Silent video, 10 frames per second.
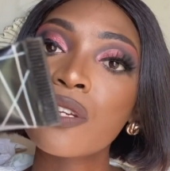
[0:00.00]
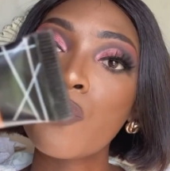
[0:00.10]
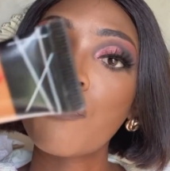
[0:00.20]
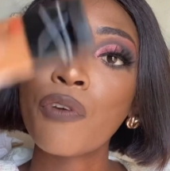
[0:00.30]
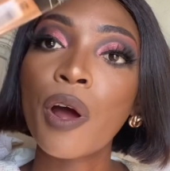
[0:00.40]

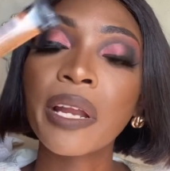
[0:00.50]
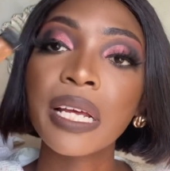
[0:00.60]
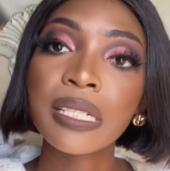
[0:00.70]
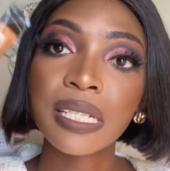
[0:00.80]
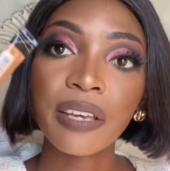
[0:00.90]
Ufron.
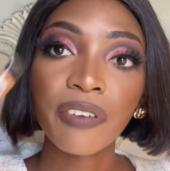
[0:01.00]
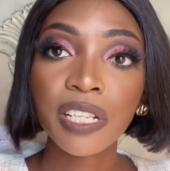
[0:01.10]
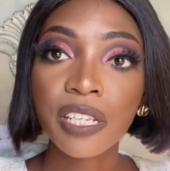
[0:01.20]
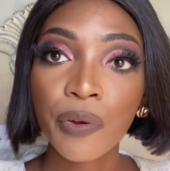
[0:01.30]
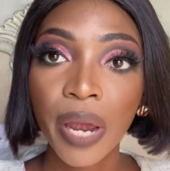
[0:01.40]
It's
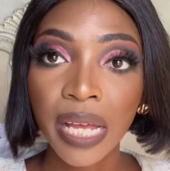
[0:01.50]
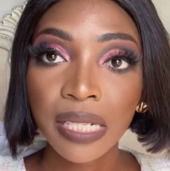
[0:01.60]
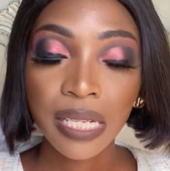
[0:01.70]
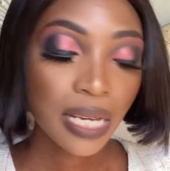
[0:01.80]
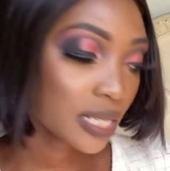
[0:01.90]
70
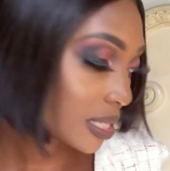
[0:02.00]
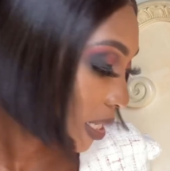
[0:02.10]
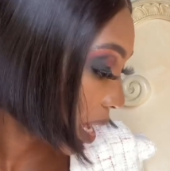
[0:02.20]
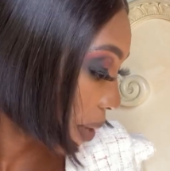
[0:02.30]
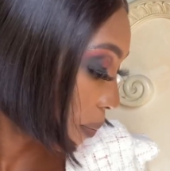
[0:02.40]
rands at this
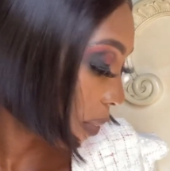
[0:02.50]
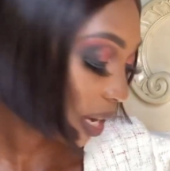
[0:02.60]
can.